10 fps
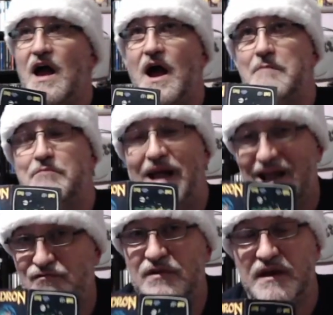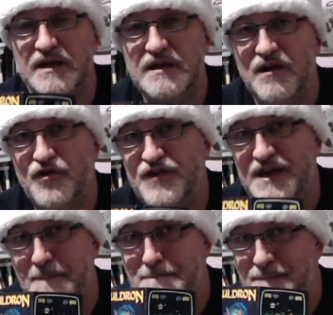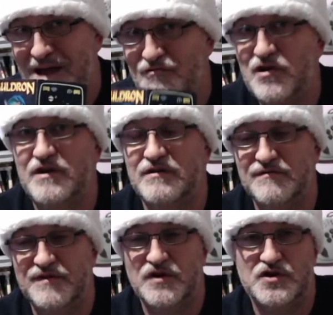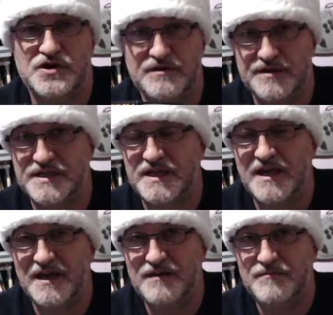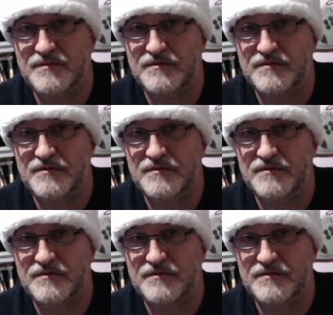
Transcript: Apparently, the American version of this game,